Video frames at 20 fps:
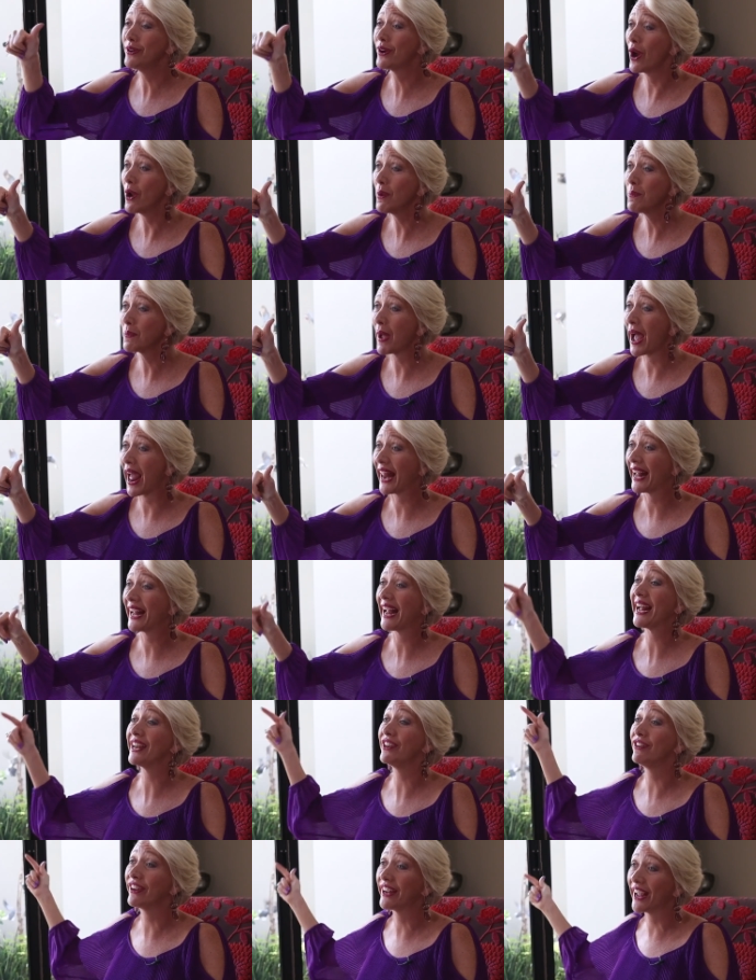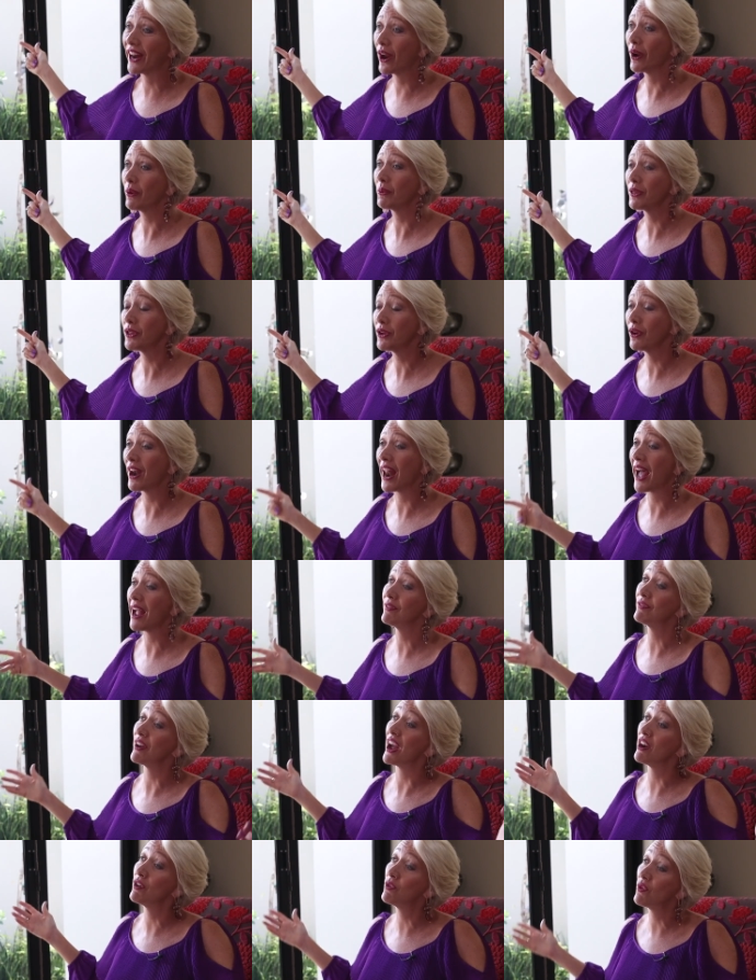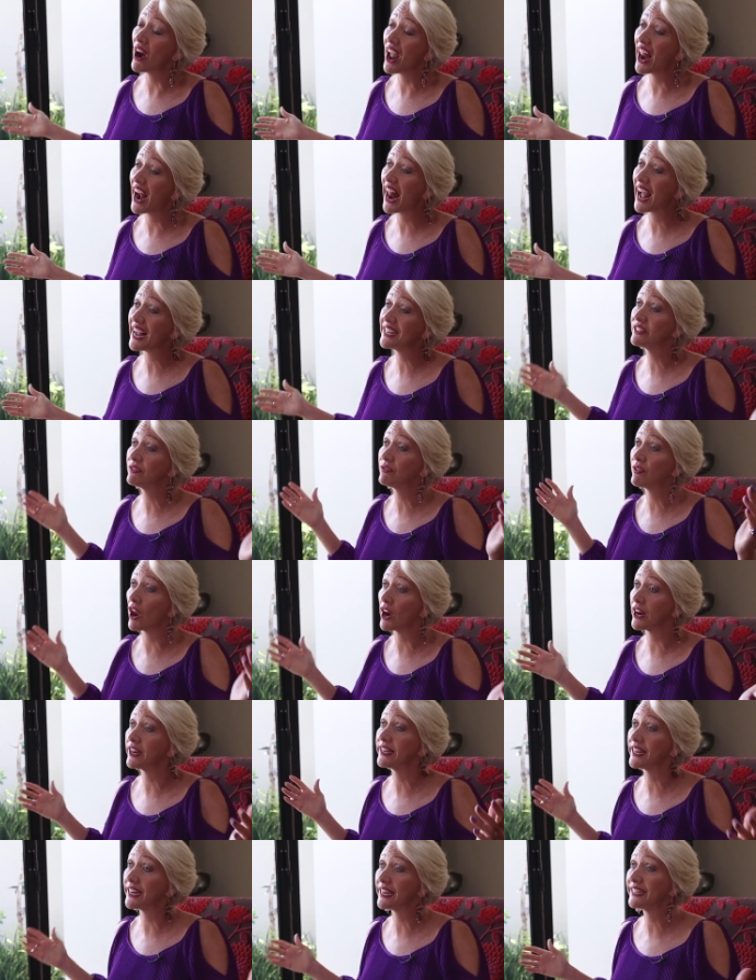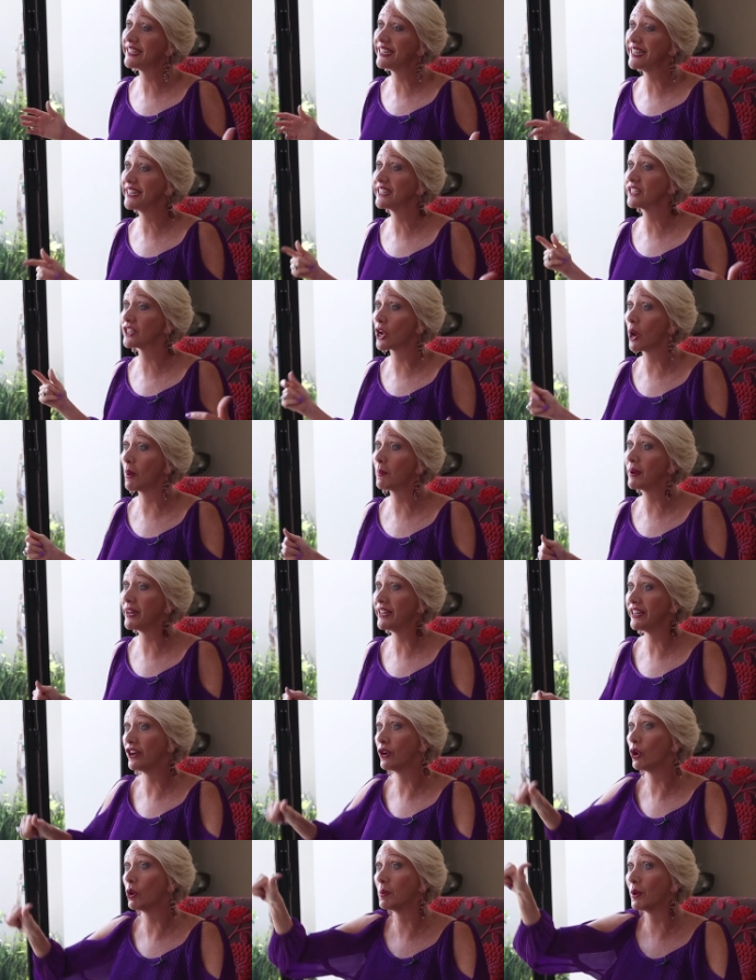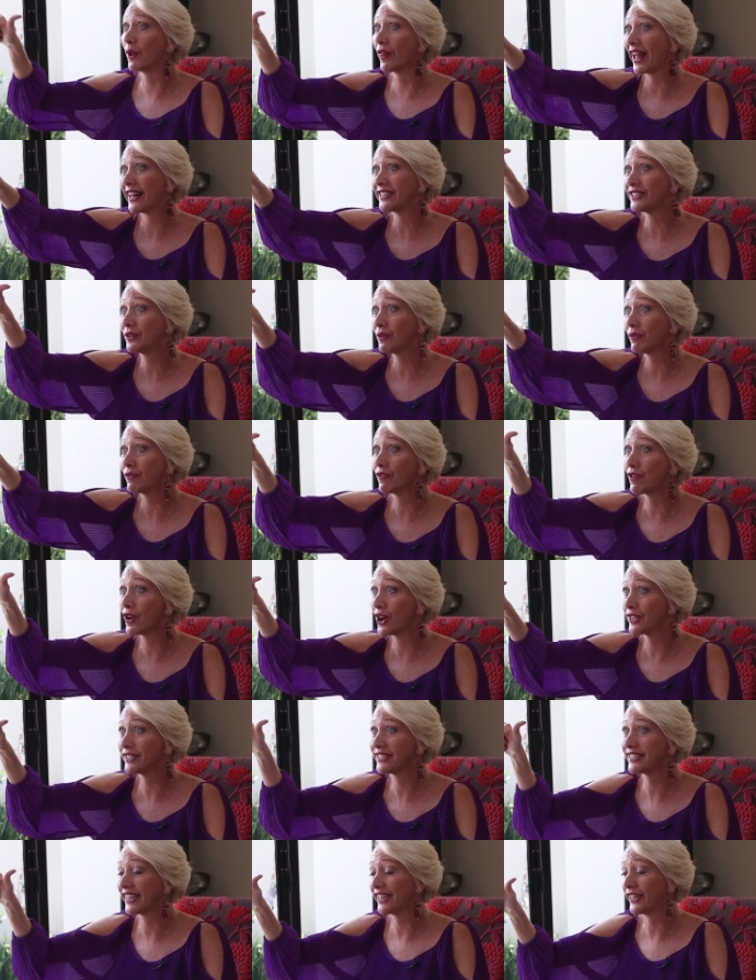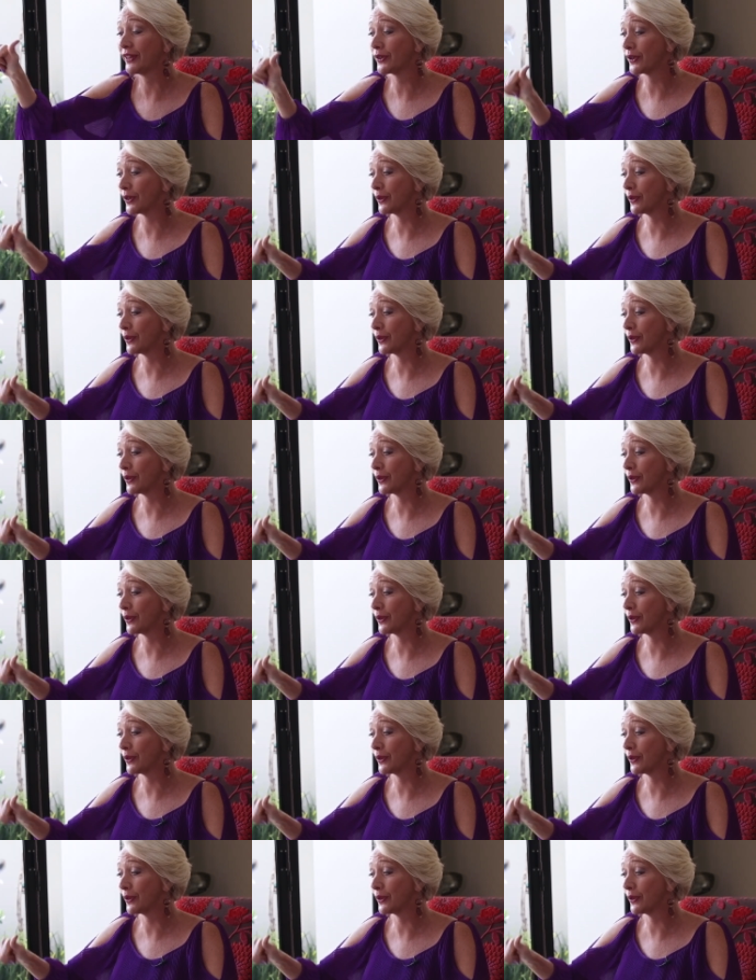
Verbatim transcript: you don't panic and you get on with your life and realize volatility is completely normal. That's your first thing you